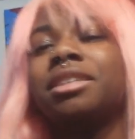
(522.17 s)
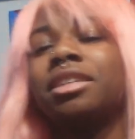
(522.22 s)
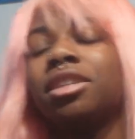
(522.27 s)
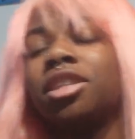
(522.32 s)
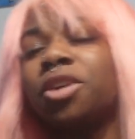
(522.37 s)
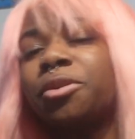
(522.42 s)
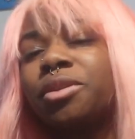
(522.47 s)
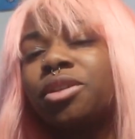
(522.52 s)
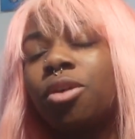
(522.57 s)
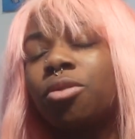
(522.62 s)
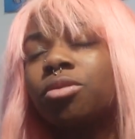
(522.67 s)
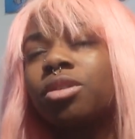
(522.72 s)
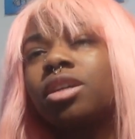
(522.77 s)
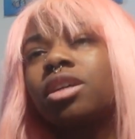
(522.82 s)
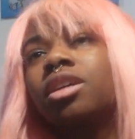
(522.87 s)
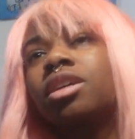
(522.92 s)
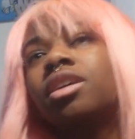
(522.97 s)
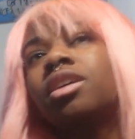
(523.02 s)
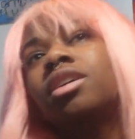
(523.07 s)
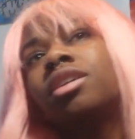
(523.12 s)
There was
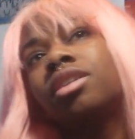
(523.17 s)
only